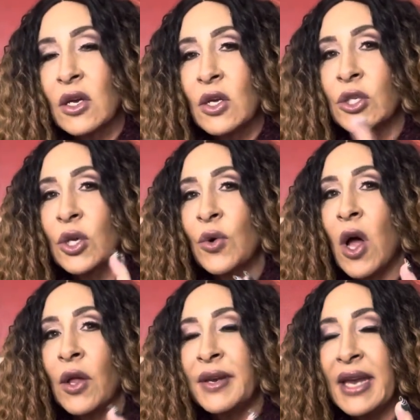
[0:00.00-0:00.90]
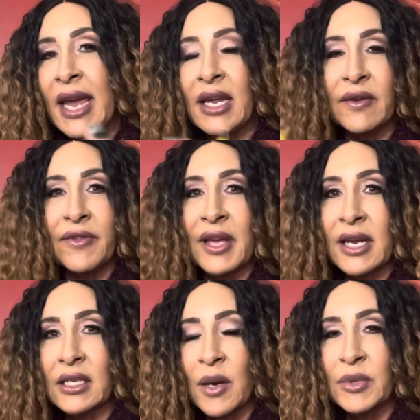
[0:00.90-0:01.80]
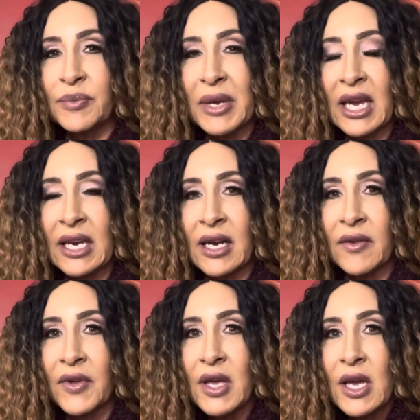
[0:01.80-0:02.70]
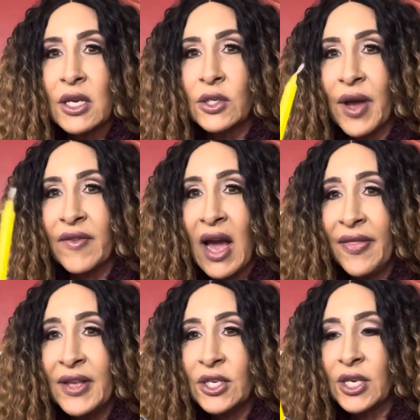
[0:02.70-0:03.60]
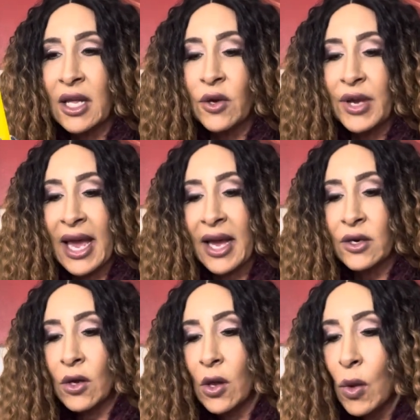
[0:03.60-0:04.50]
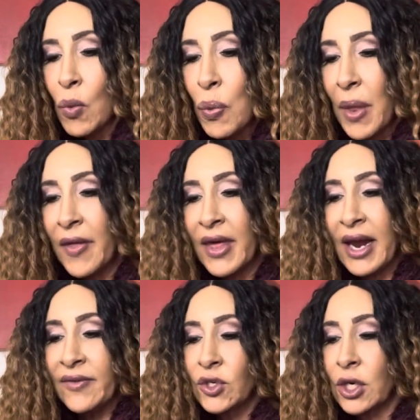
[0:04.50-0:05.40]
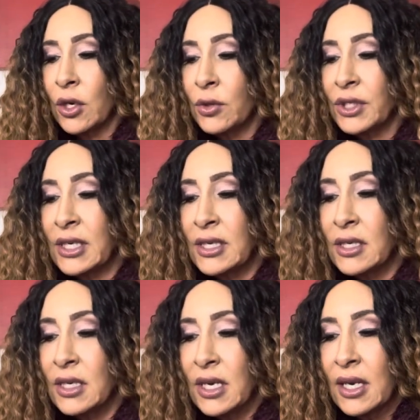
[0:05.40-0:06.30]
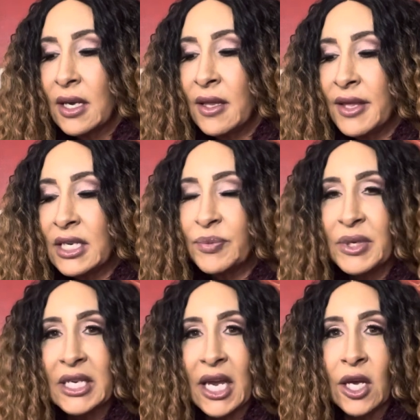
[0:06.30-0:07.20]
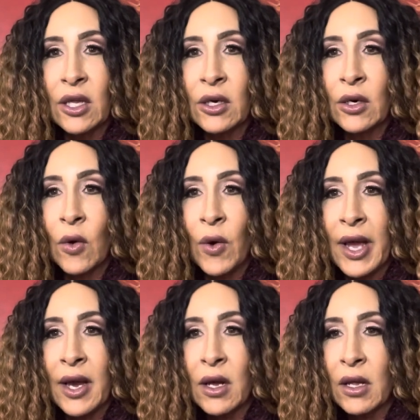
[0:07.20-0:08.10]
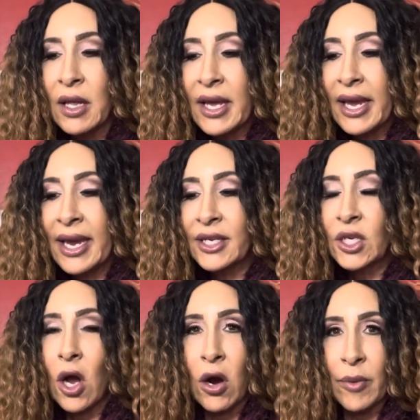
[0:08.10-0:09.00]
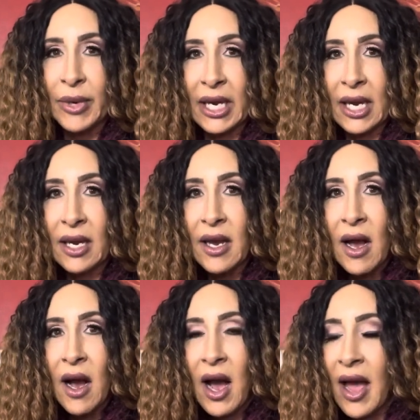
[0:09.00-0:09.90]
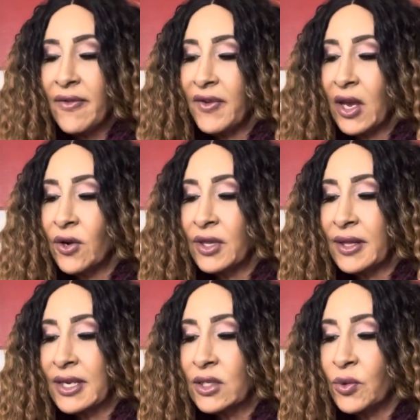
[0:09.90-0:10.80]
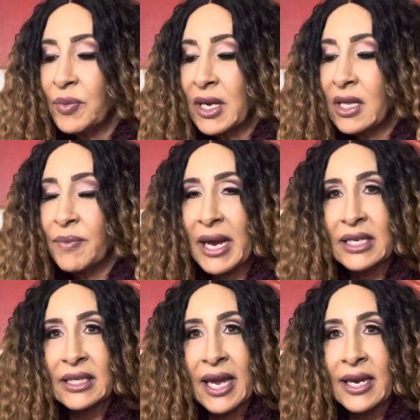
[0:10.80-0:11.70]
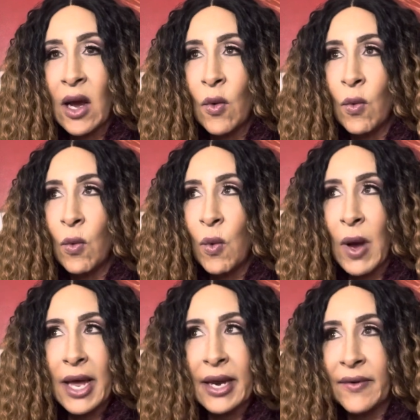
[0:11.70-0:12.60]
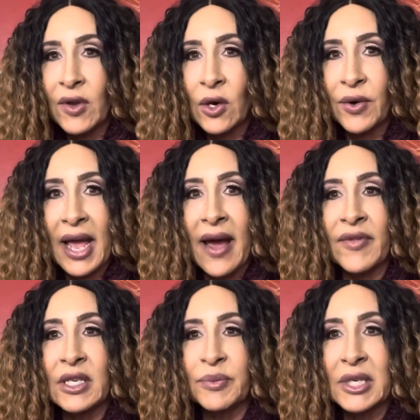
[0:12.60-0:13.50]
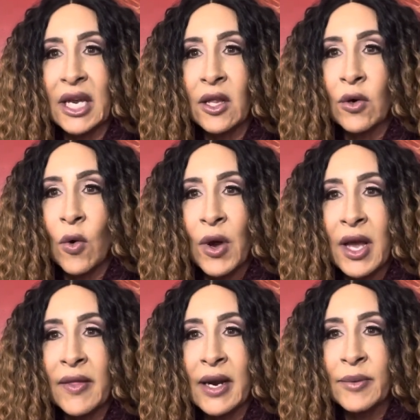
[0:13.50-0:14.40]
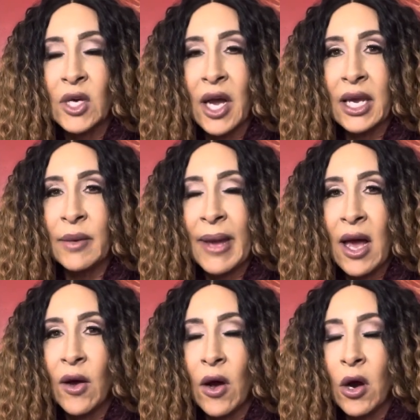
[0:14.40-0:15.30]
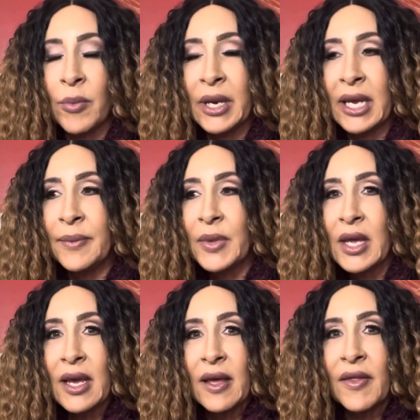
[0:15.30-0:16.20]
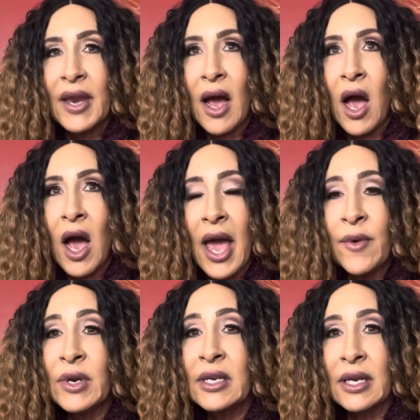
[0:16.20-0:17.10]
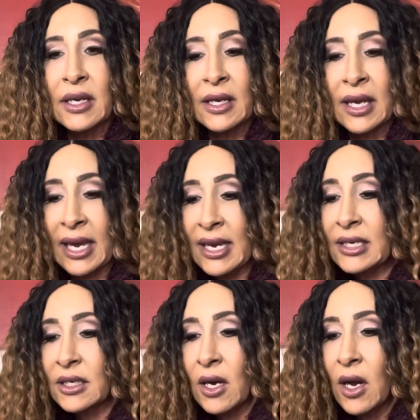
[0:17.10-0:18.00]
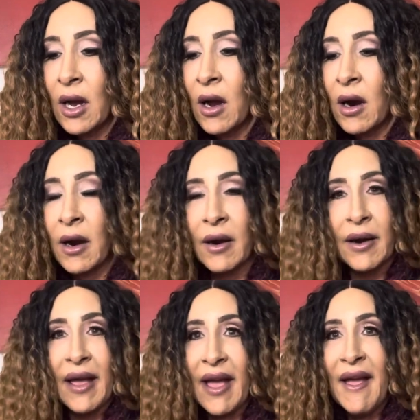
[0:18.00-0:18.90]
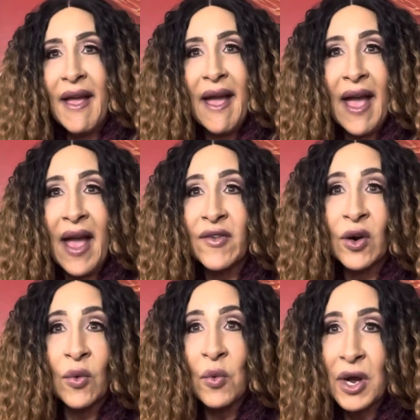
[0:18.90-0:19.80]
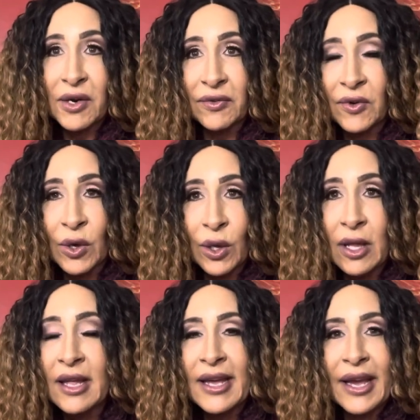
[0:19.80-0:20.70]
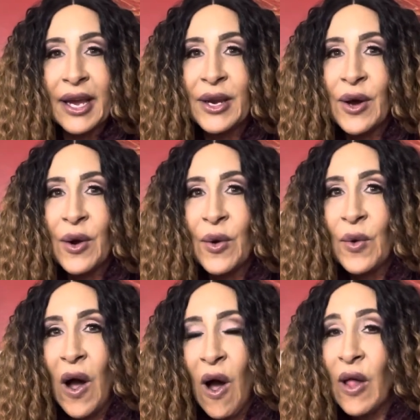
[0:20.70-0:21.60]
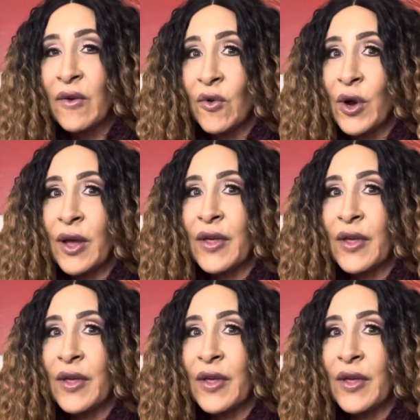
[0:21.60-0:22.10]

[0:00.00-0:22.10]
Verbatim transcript: so-called negative things I'm speaking of. So I've got this yellow candle, and then I've chosen this particular oil. It's Harmony. I figured that this would be the best thing. Now, what if you don't have this particular oil that I'm talking about, Harmony? Then I would get our ever wonderful, you know, olive oil